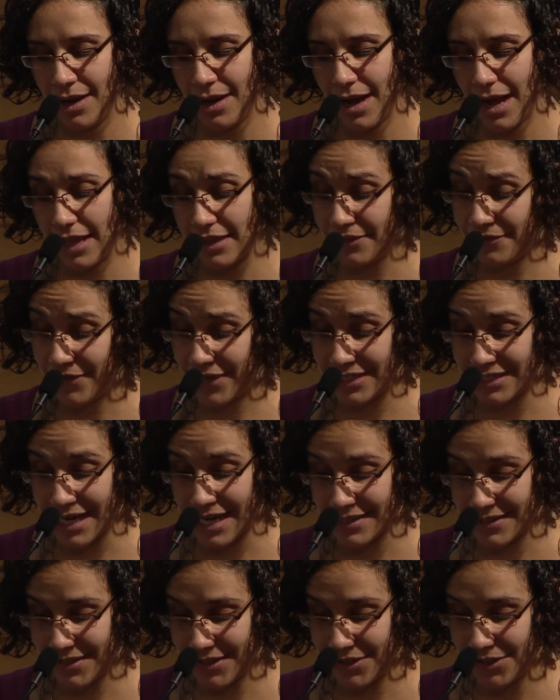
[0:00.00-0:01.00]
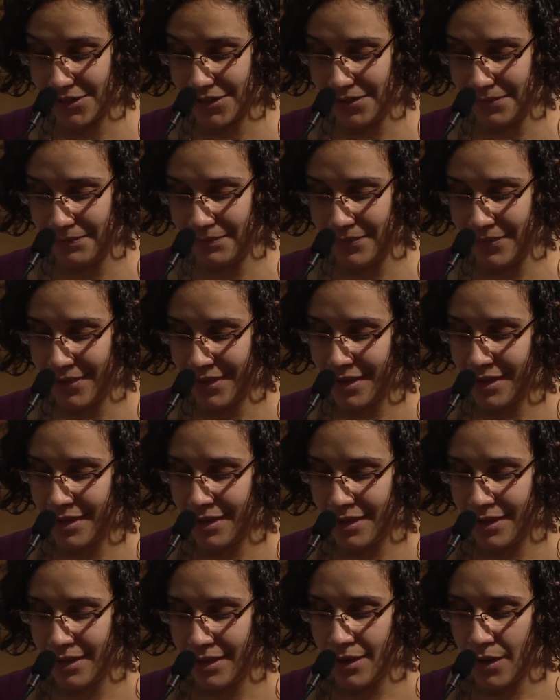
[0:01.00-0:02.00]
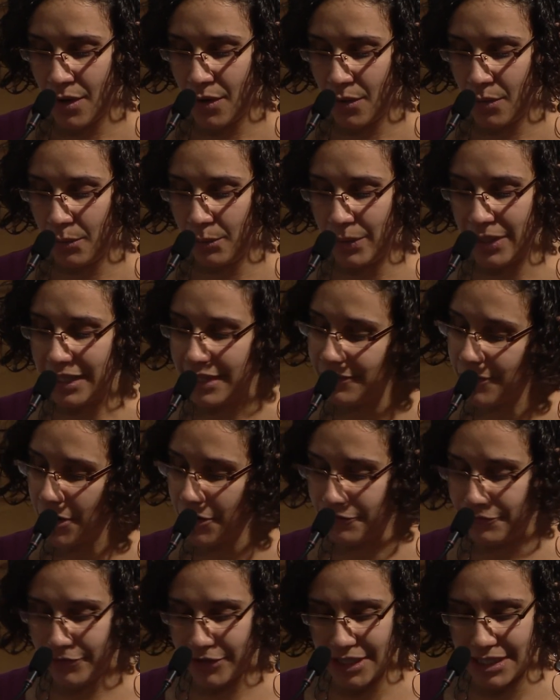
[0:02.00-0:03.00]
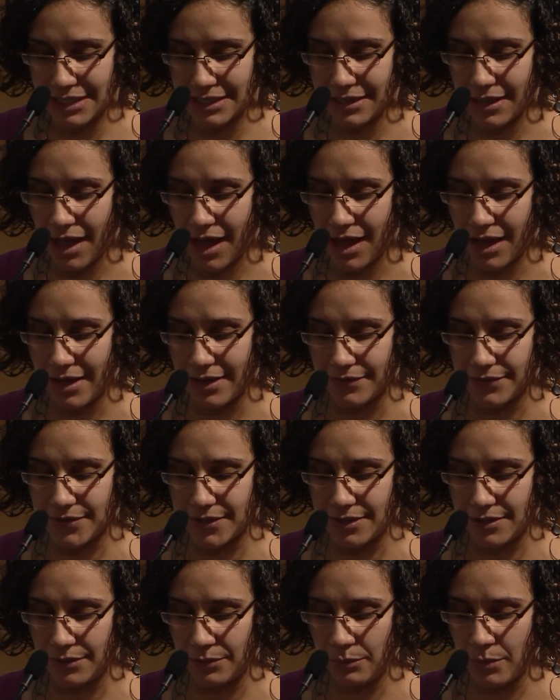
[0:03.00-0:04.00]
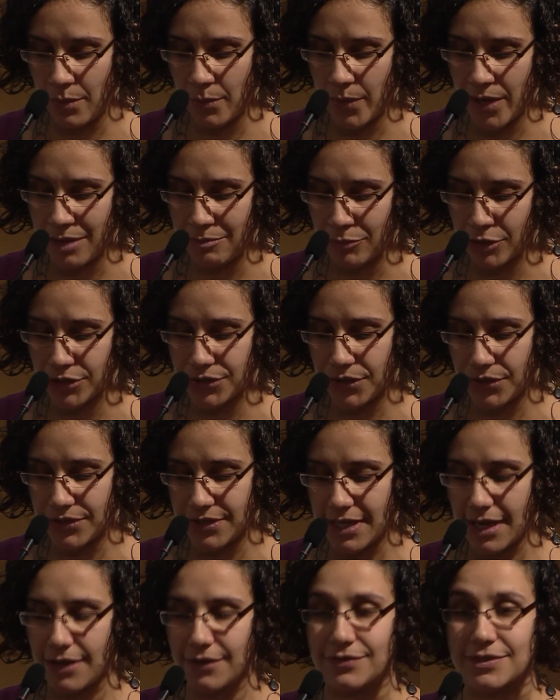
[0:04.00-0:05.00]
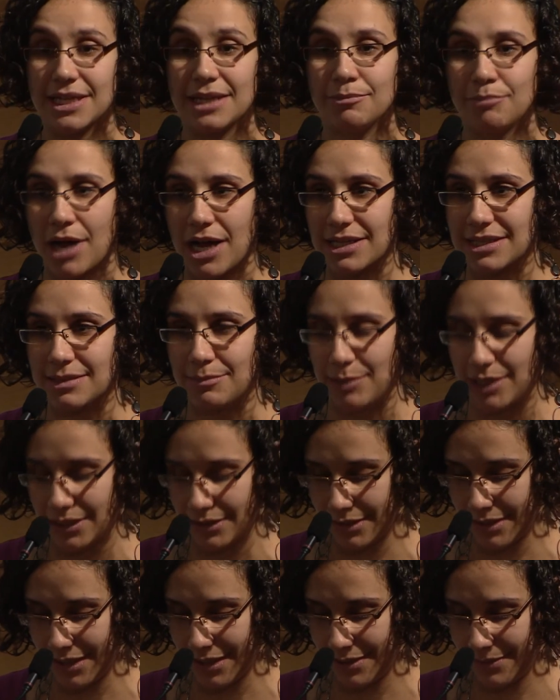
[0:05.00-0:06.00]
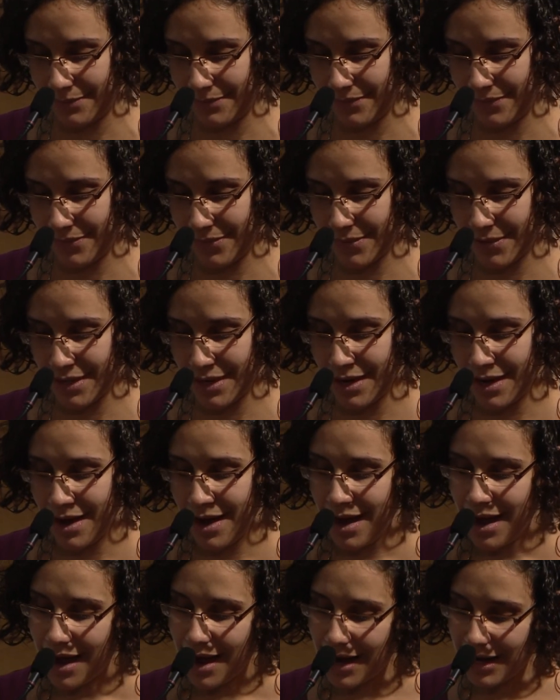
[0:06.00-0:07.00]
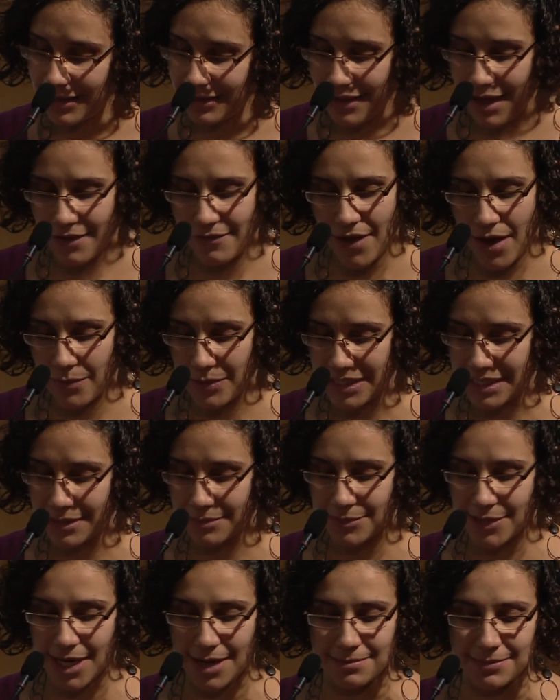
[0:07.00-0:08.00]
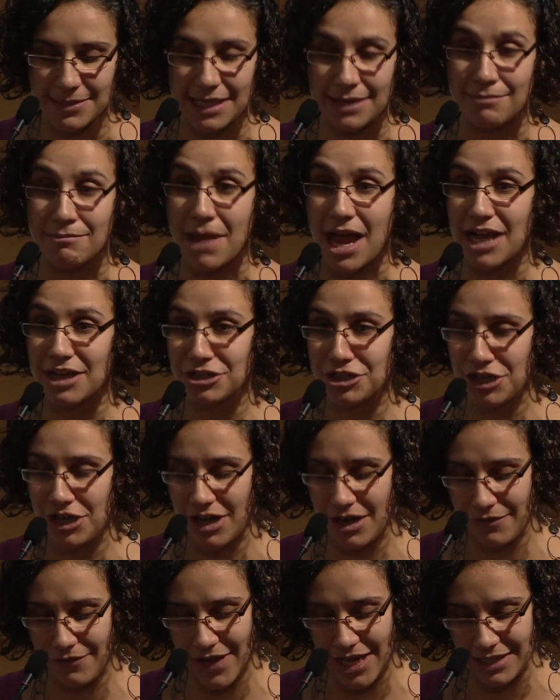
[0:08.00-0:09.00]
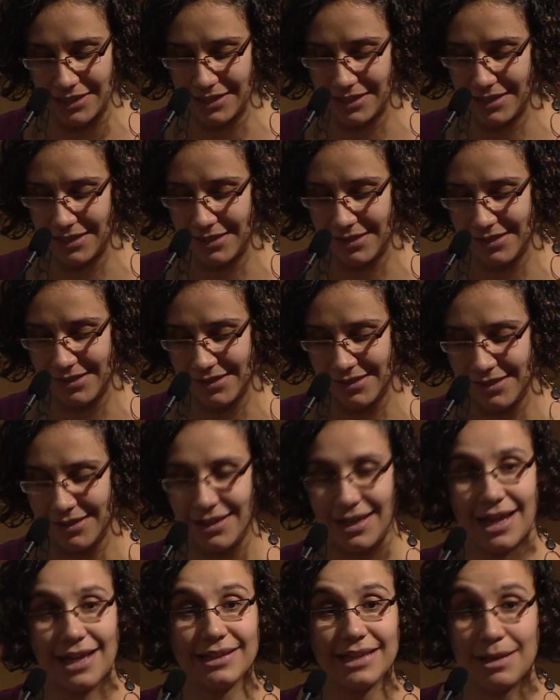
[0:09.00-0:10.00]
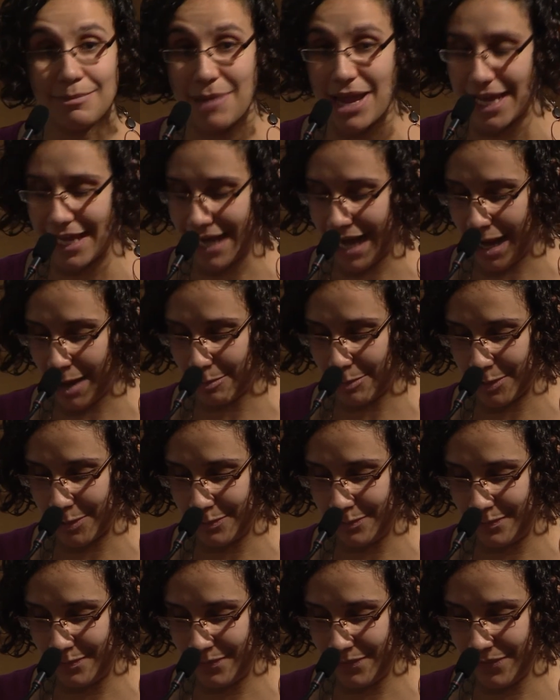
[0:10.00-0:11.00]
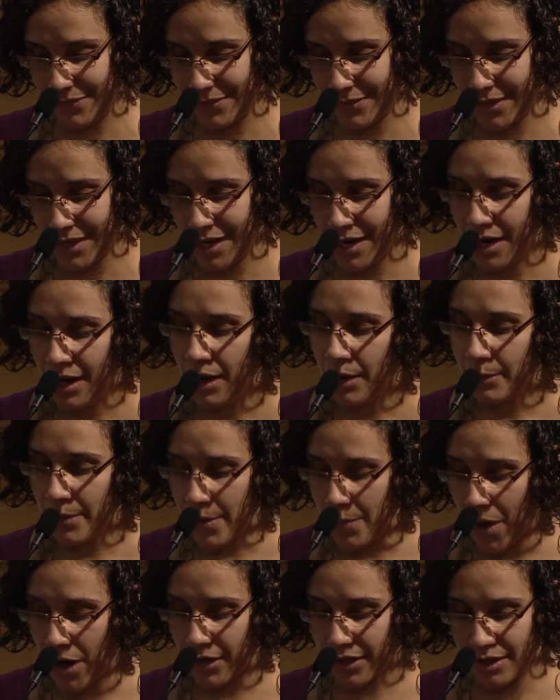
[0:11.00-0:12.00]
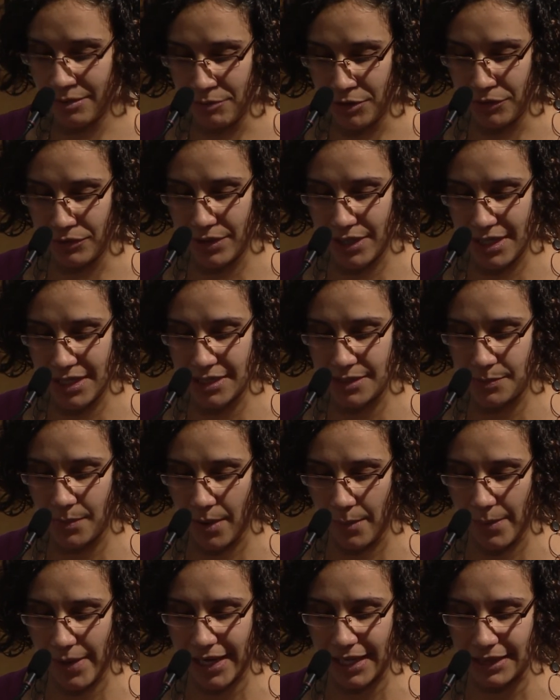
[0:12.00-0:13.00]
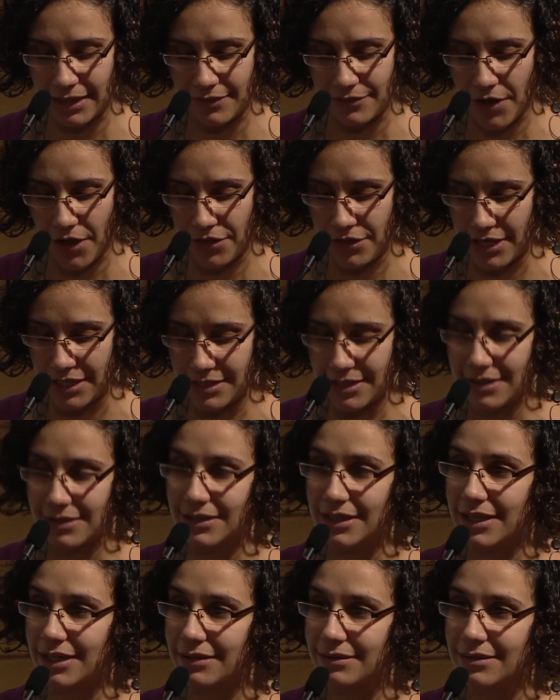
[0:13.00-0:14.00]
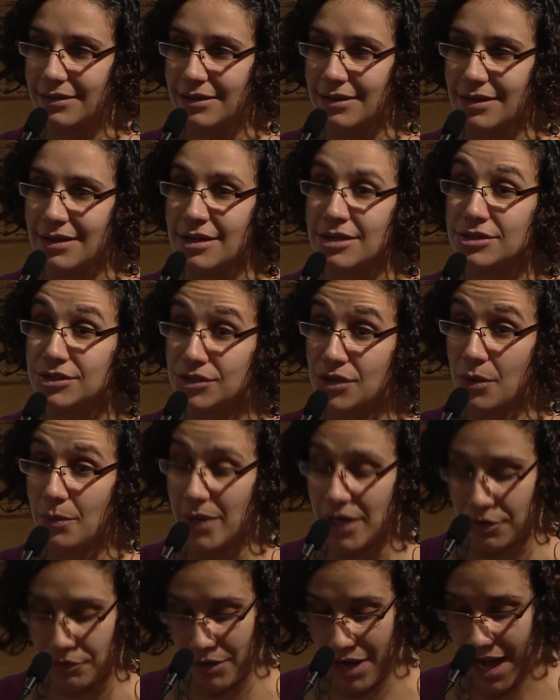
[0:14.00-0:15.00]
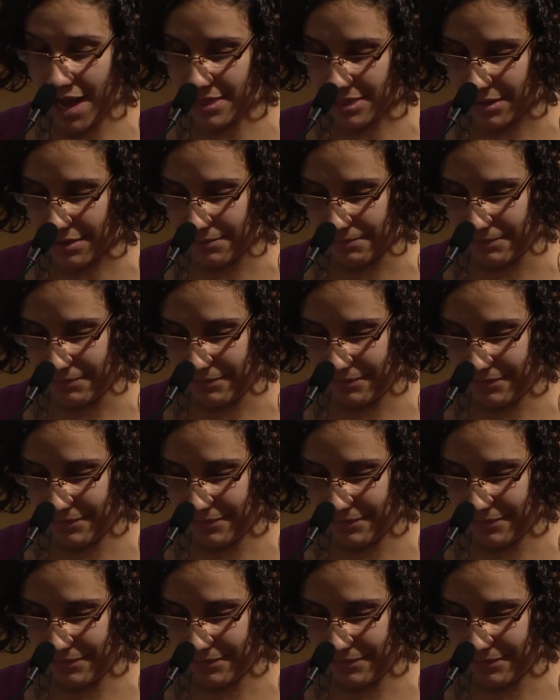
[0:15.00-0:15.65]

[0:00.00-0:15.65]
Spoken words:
And the fantastical? We live our fullest lives when we immerse ourselves in possibility. I love how we sometimes imagine an event and then make it happen. We want communities where we can live authentically, so we create them.